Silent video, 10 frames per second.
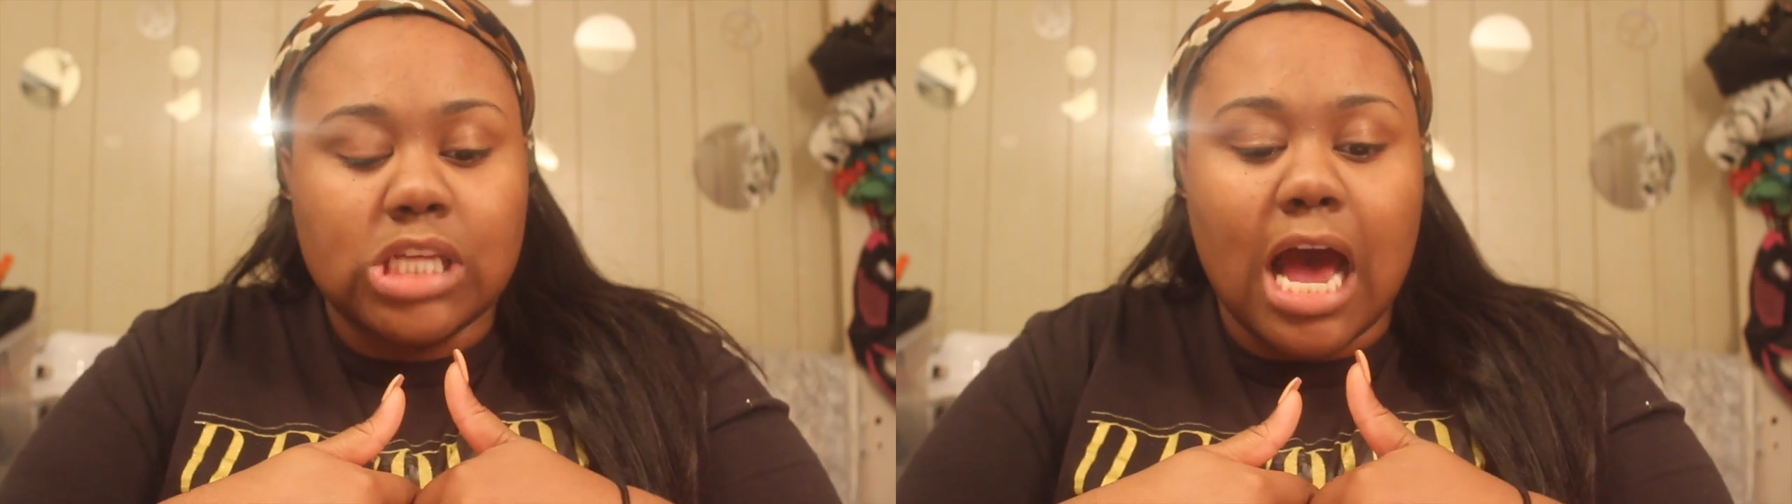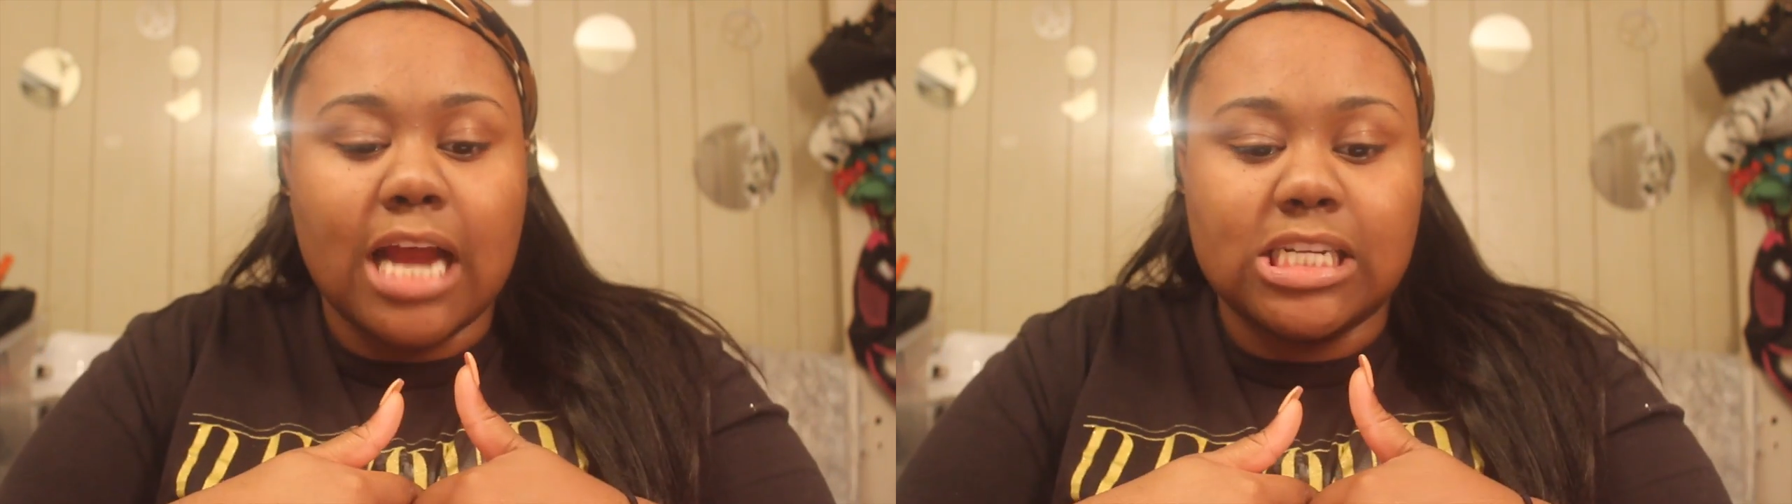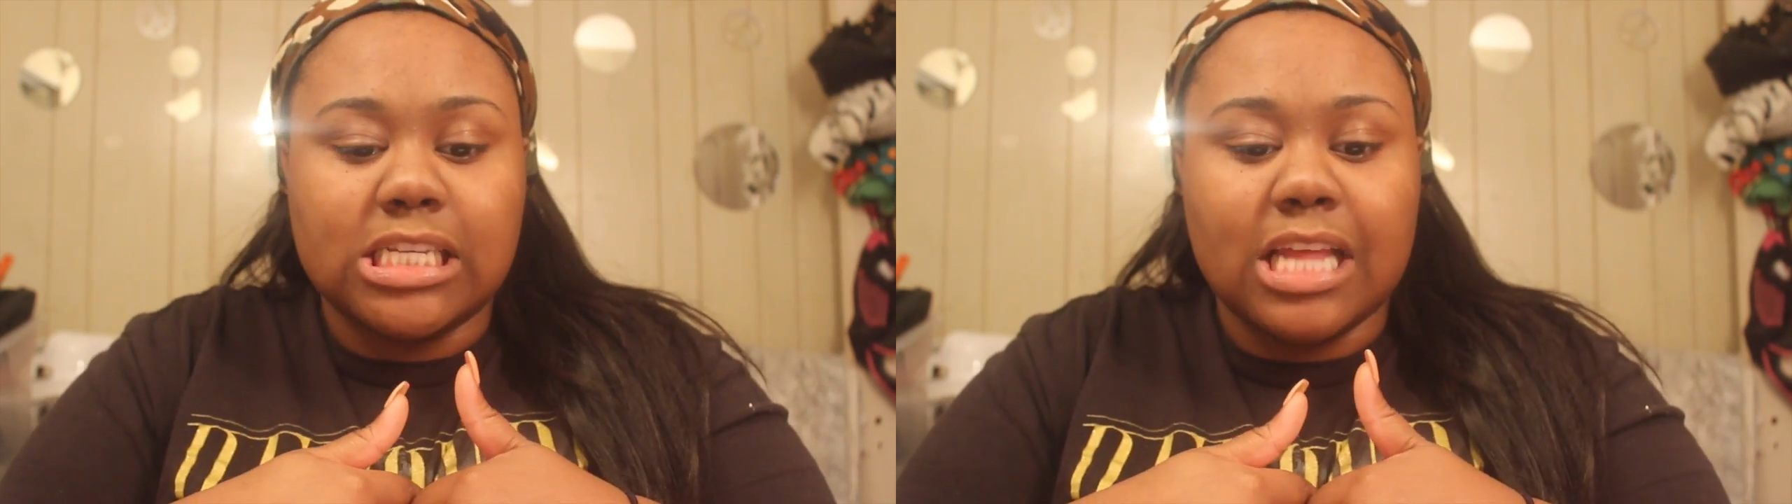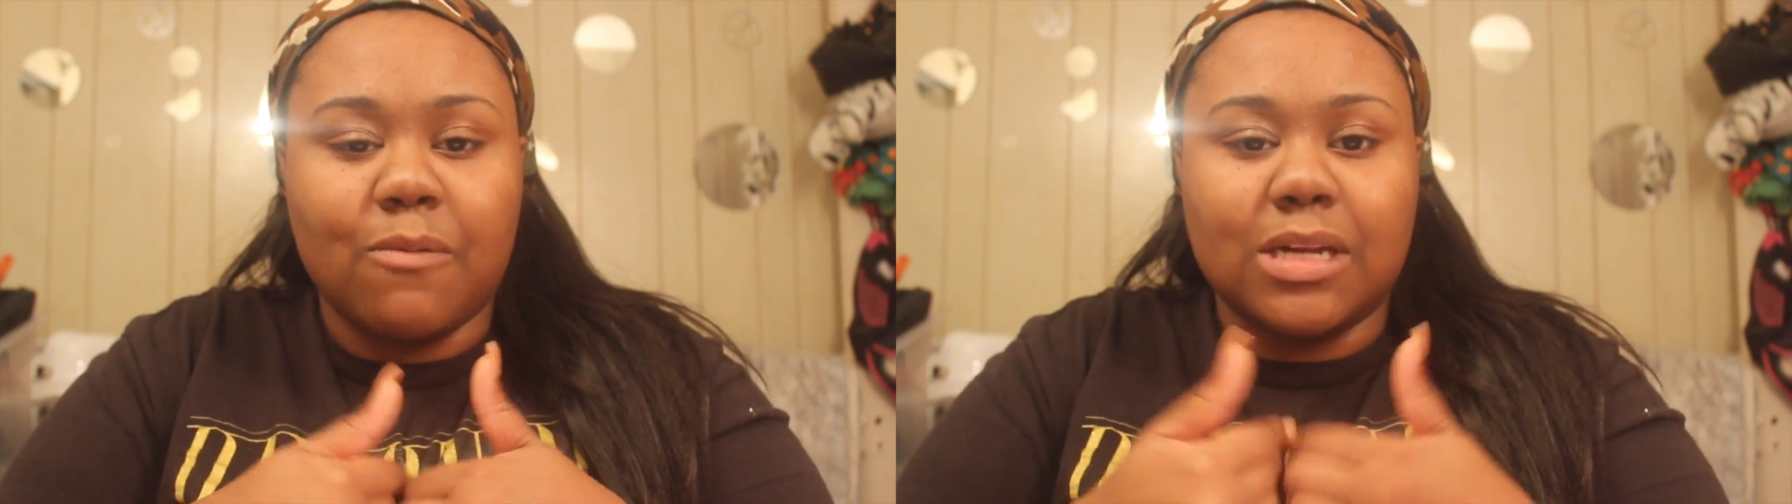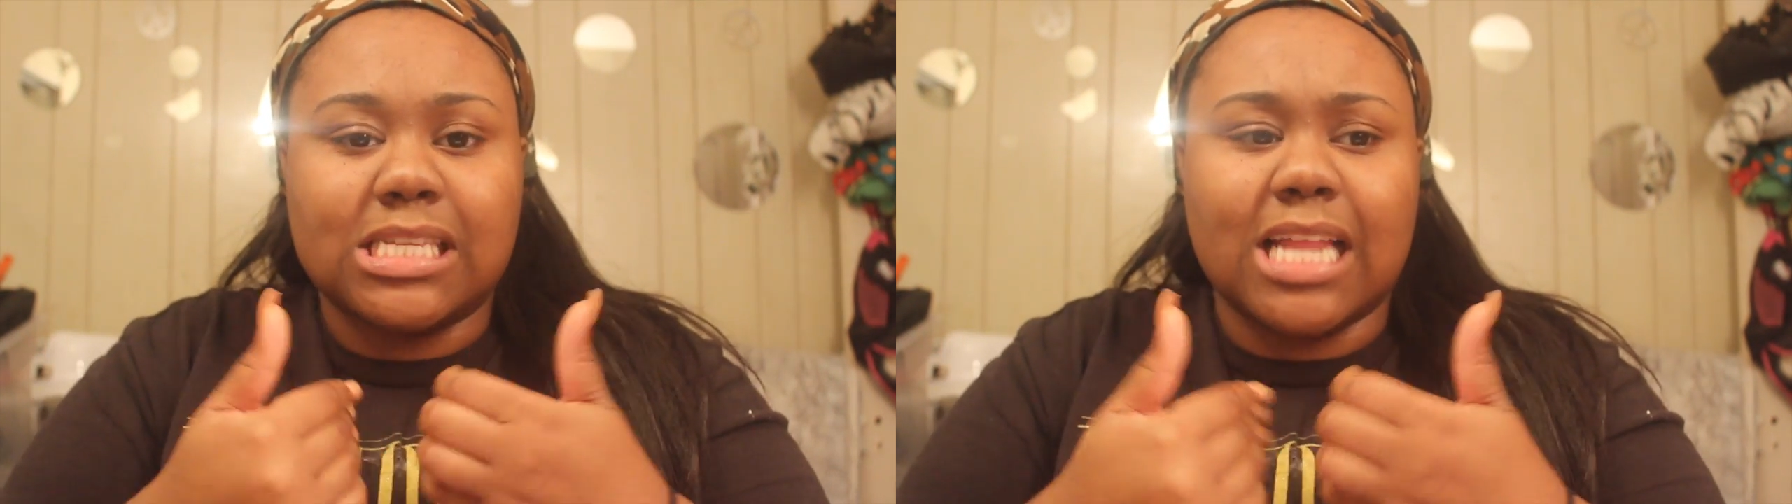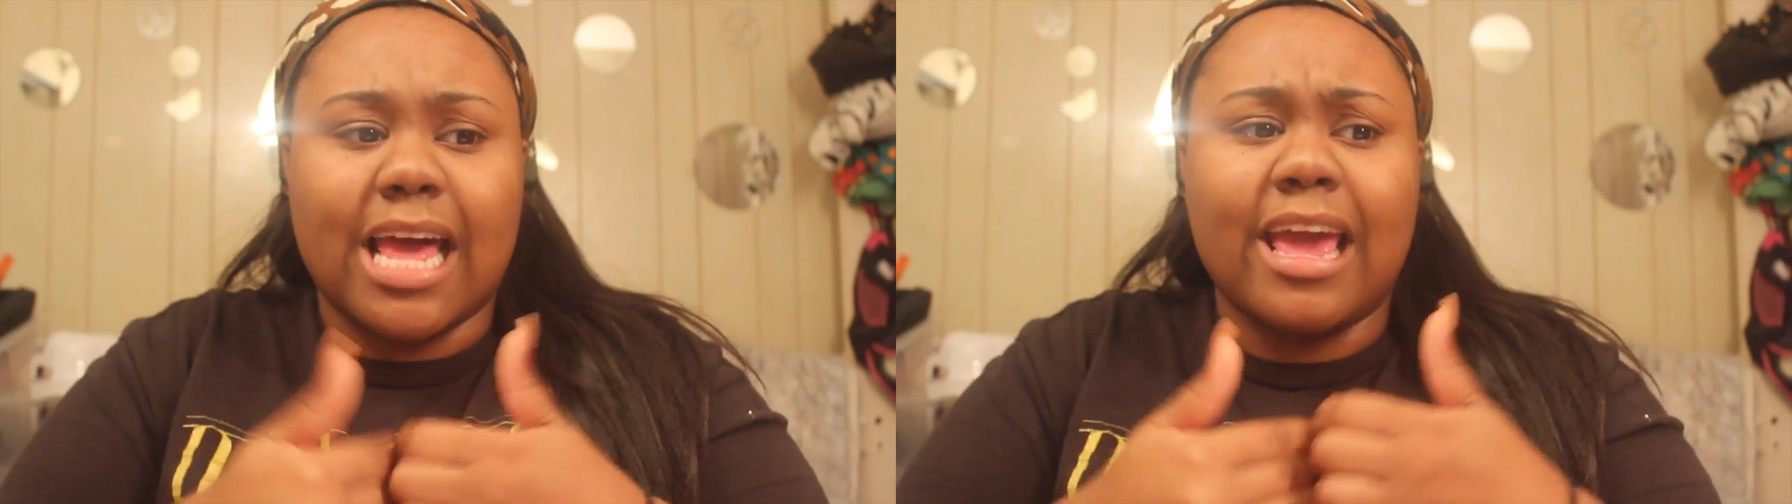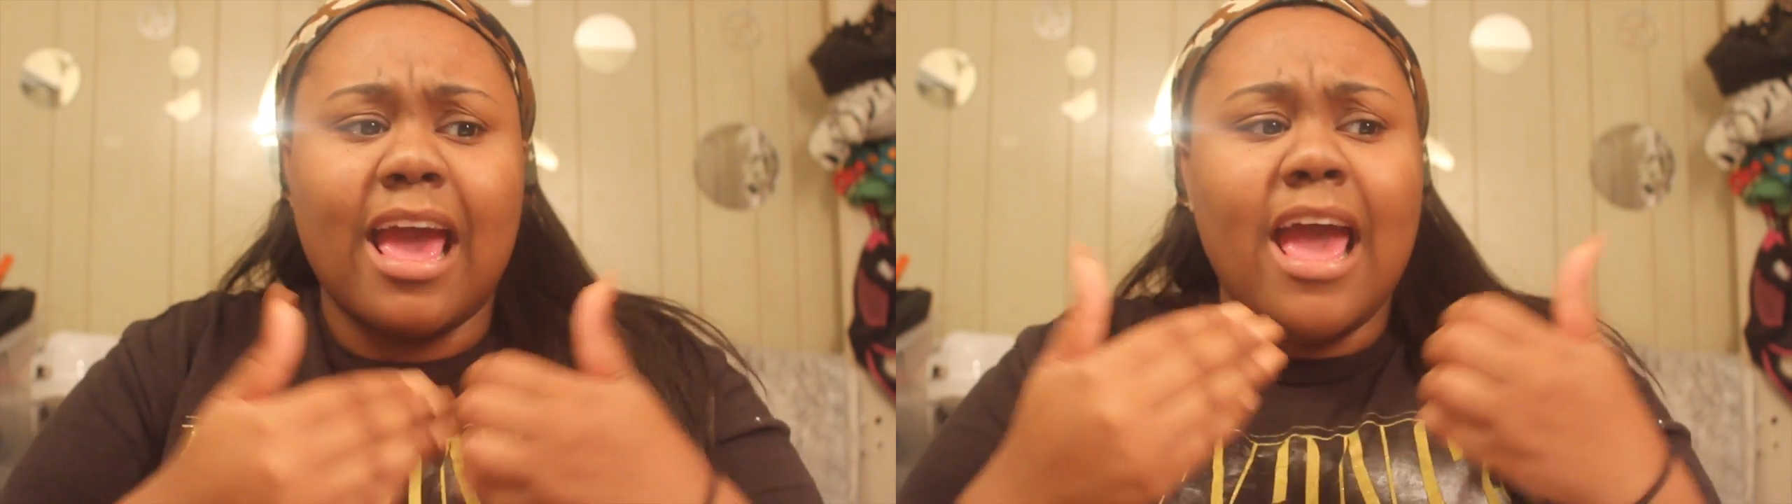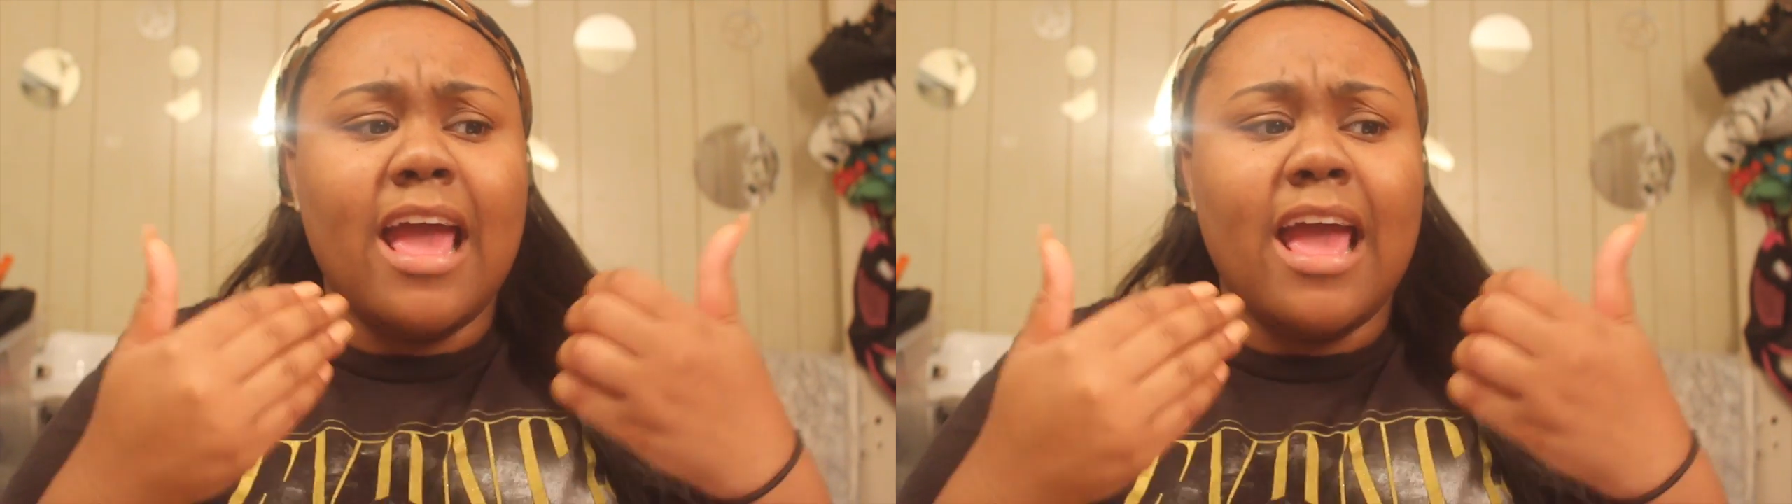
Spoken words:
so I understand what it's like.